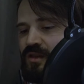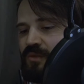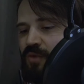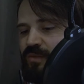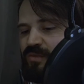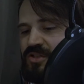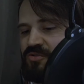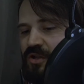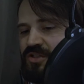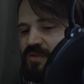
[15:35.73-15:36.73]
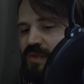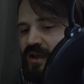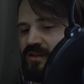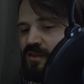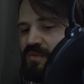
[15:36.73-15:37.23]
It probably stretched
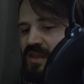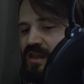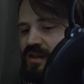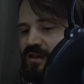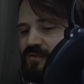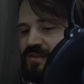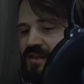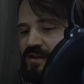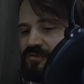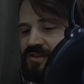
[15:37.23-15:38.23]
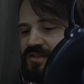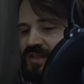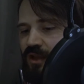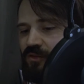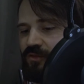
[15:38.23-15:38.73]
back to the beginning of the guild
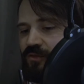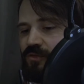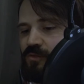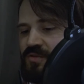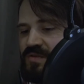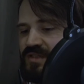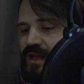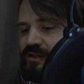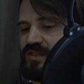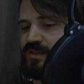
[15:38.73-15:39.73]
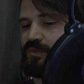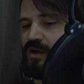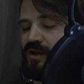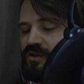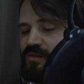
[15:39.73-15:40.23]
itself, which was likely
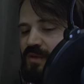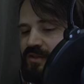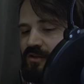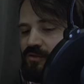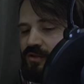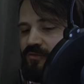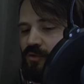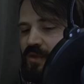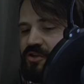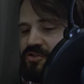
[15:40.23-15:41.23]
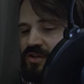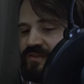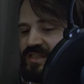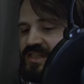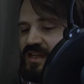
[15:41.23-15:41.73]
spawned by the early formation
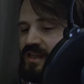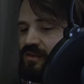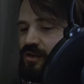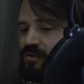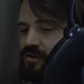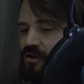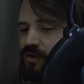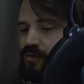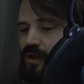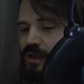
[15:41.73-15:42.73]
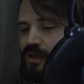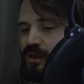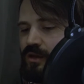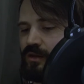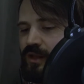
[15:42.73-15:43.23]
of a city long ago,
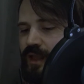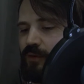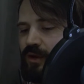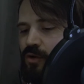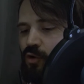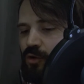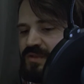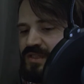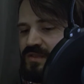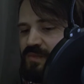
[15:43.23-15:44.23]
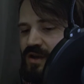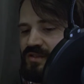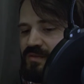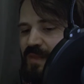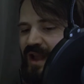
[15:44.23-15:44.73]
like how a corpse
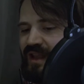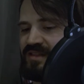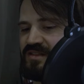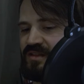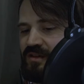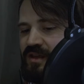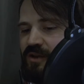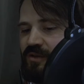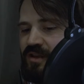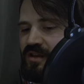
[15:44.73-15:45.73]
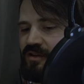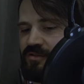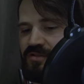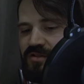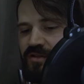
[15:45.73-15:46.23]
spawns maggots and carrion
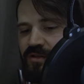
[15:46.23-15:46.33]
eaters.